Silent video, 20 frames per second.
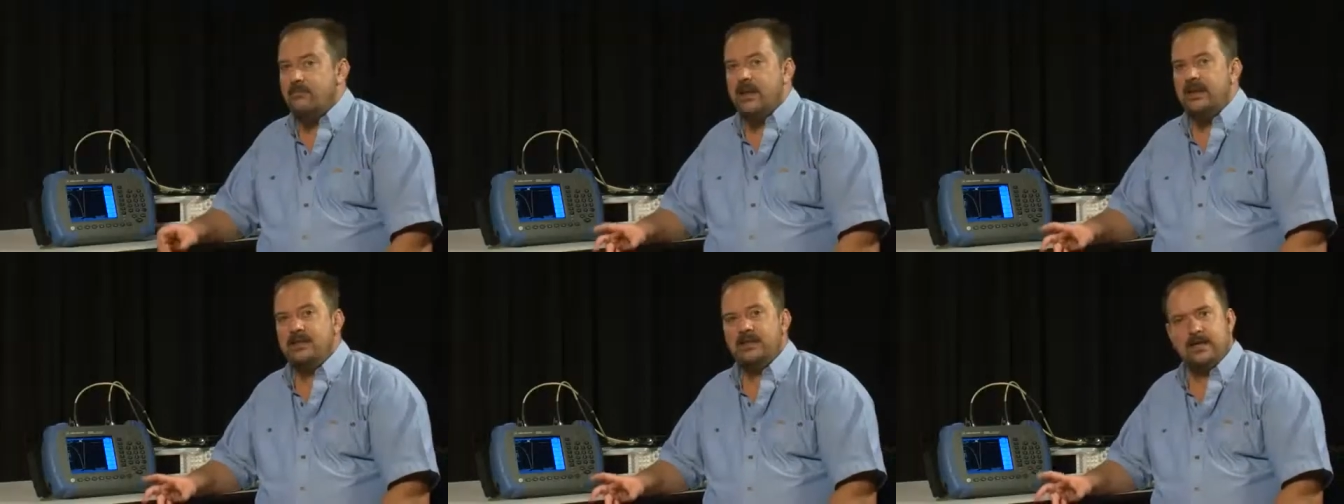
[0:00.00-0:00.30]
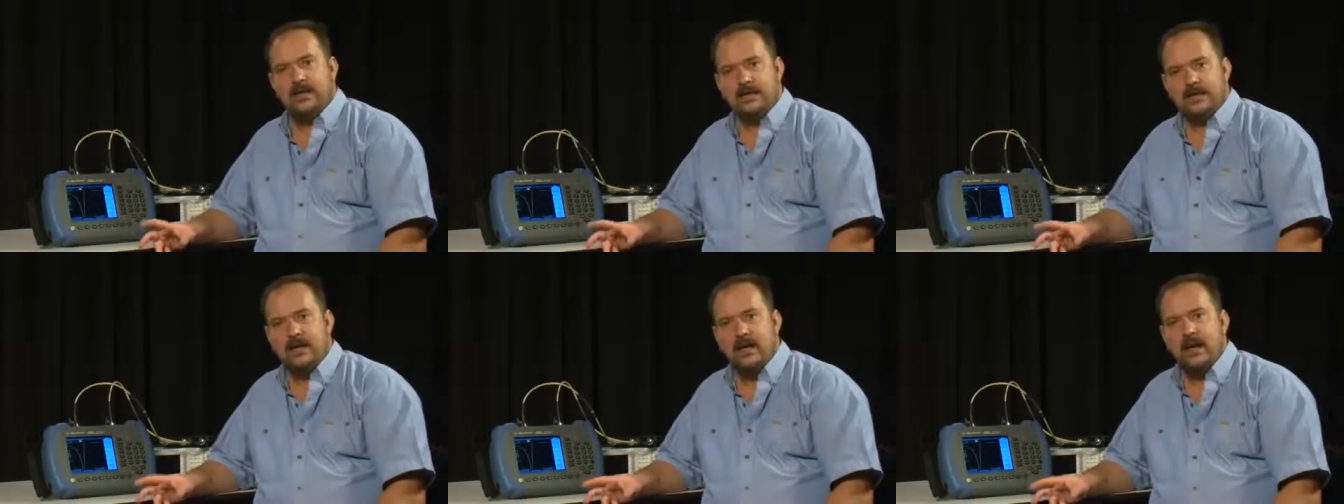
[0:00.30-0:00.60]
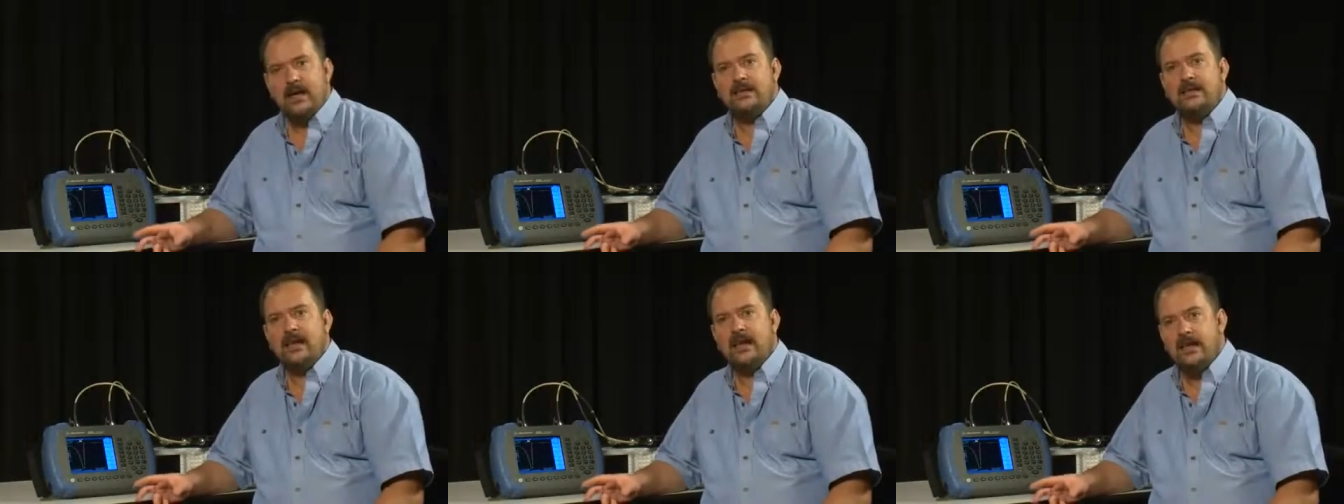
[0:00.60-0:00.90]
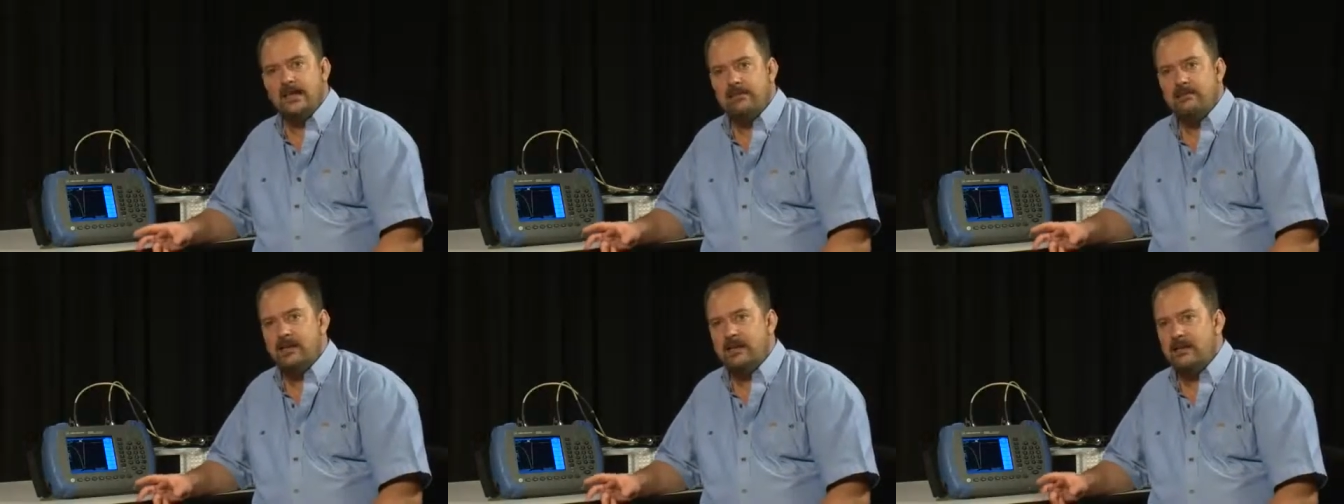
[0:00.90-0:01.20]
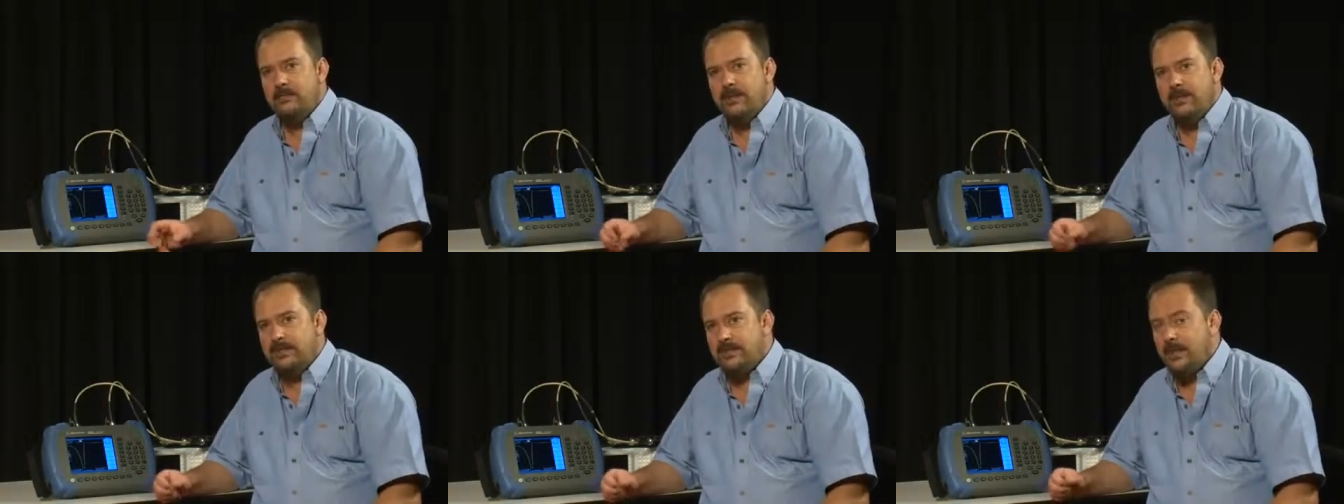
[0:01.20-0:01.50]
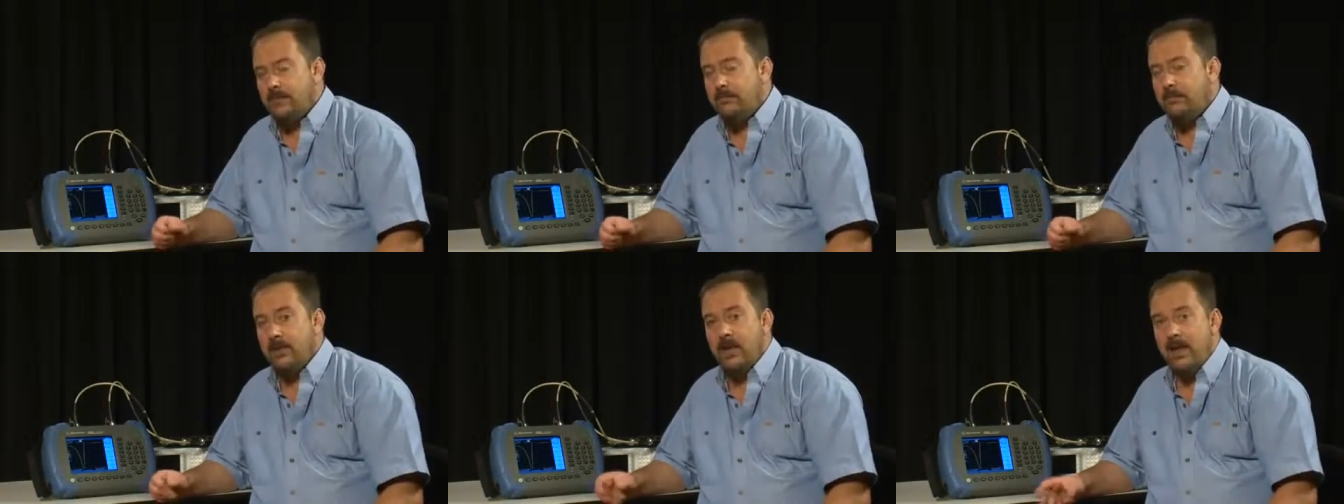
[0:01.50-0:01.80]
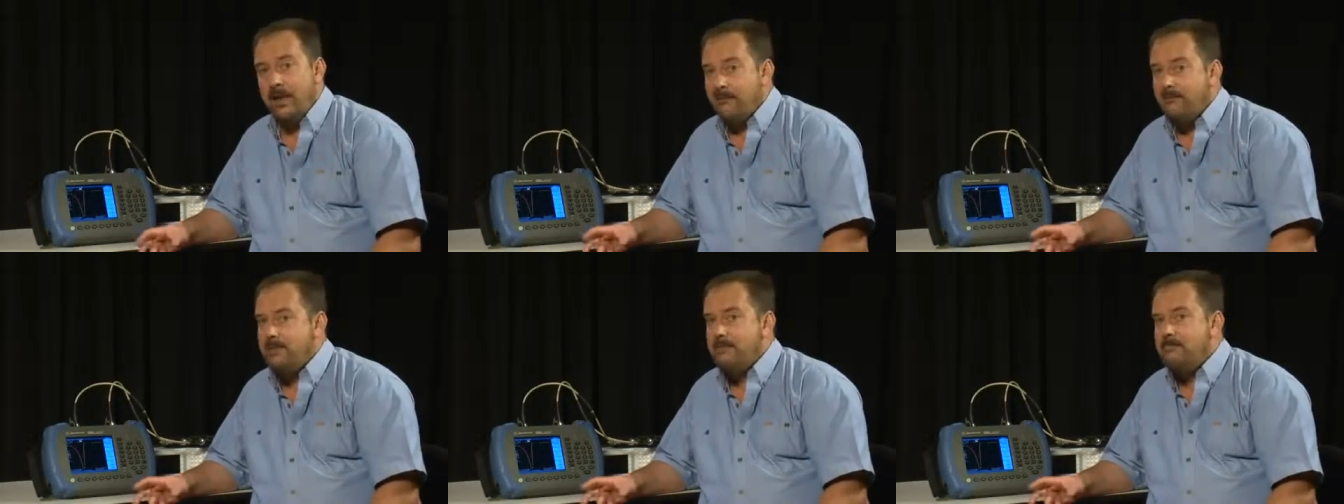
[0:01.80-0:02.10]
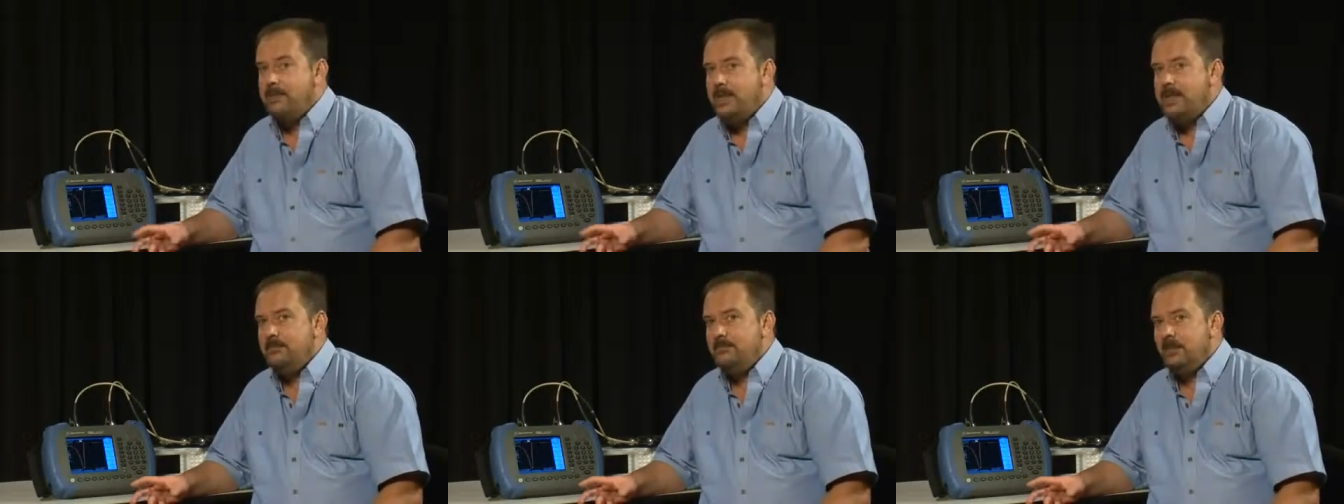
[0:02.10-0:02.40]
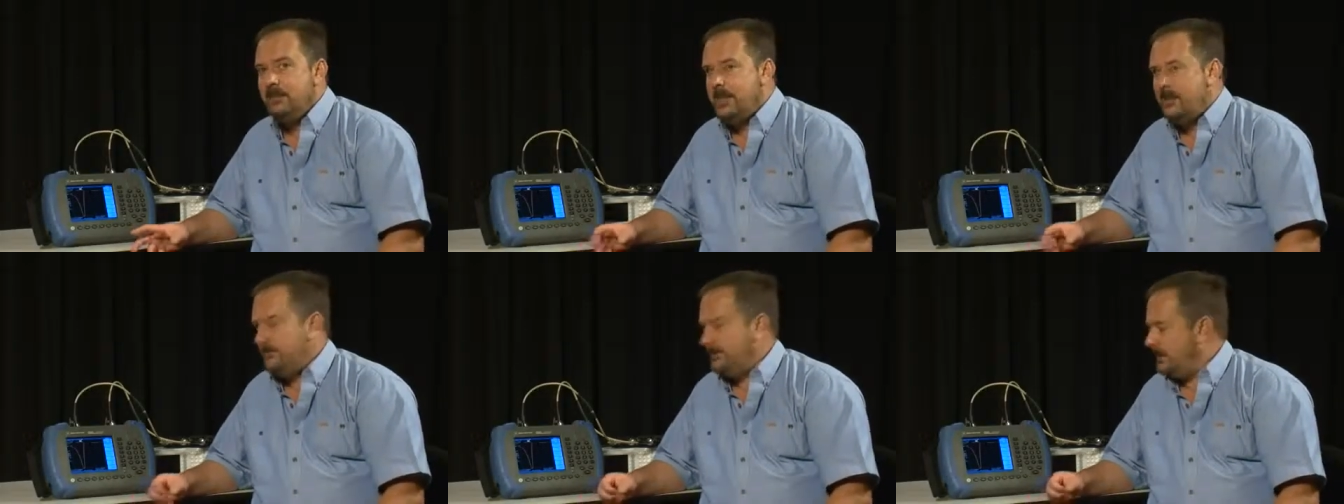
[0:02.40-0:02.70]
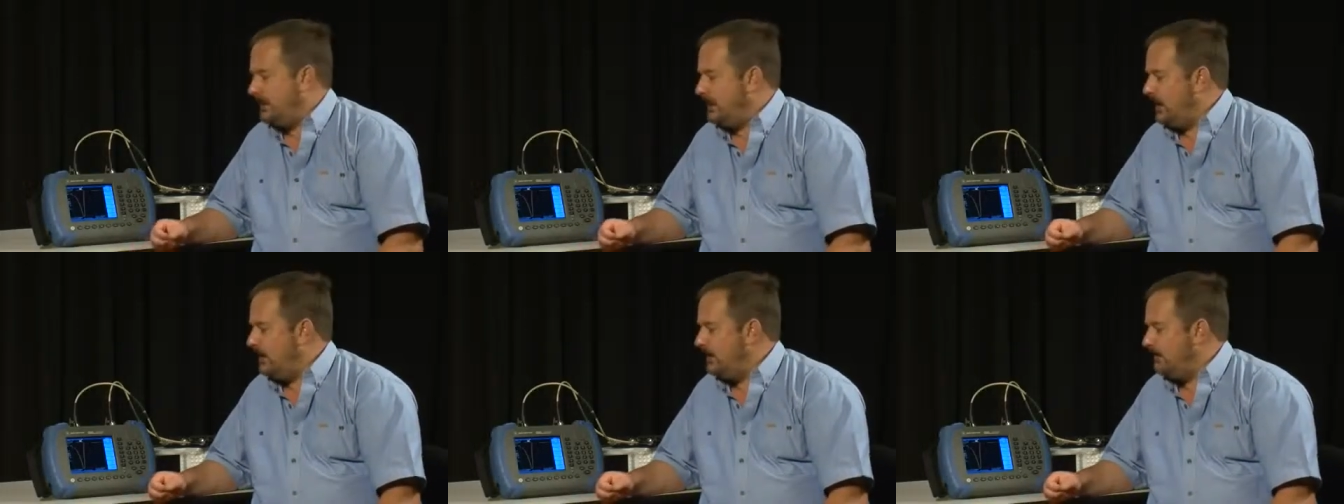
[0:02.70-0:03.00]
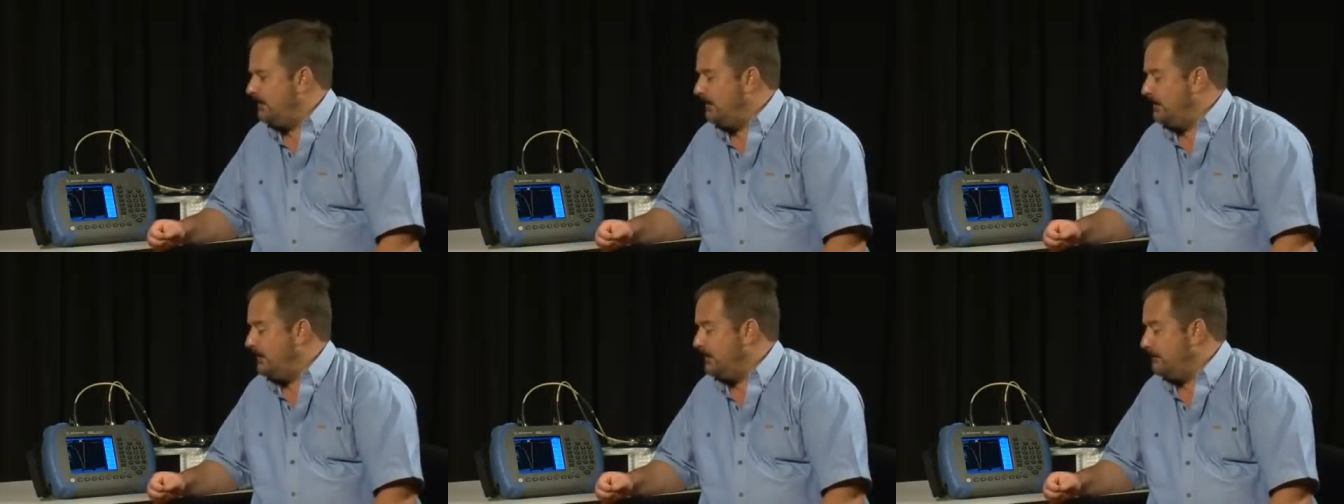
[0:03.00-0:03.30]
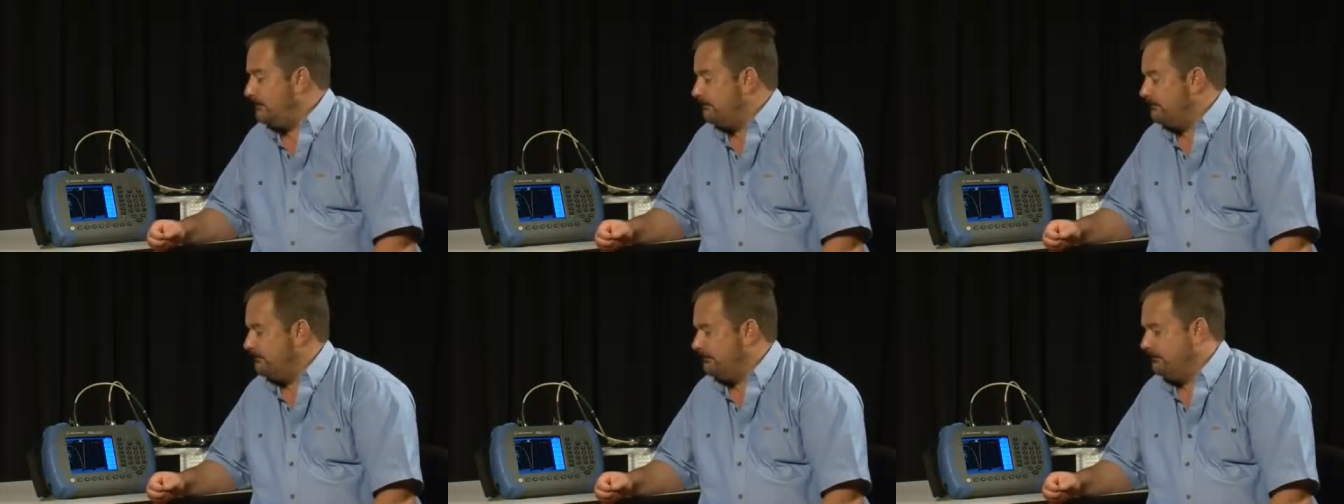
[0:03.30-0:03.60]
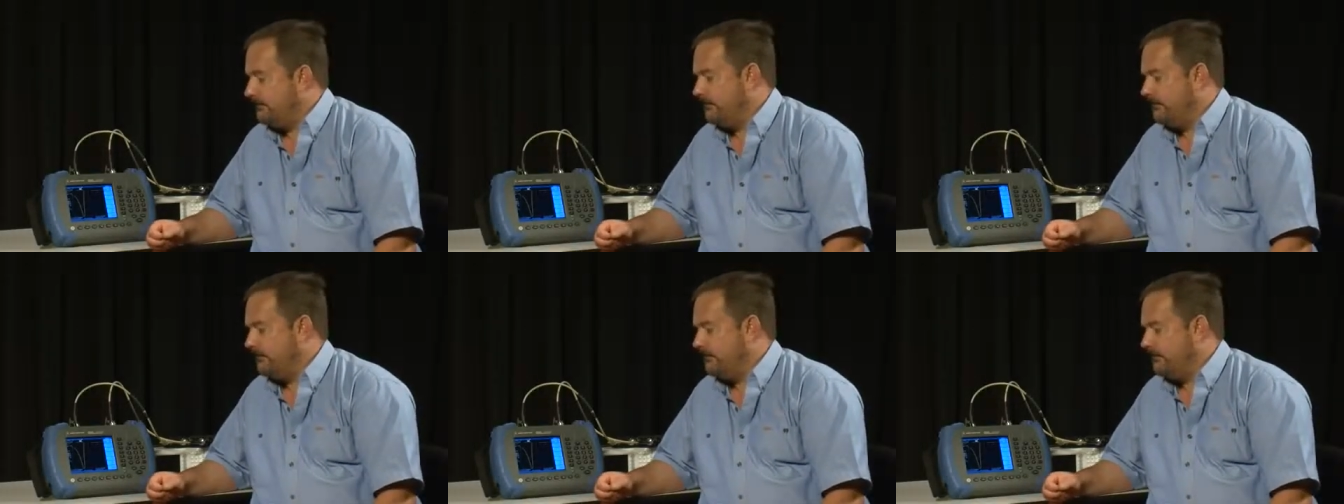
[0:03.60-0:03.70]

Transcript: makes this task incredibly simple for minimal effort up front.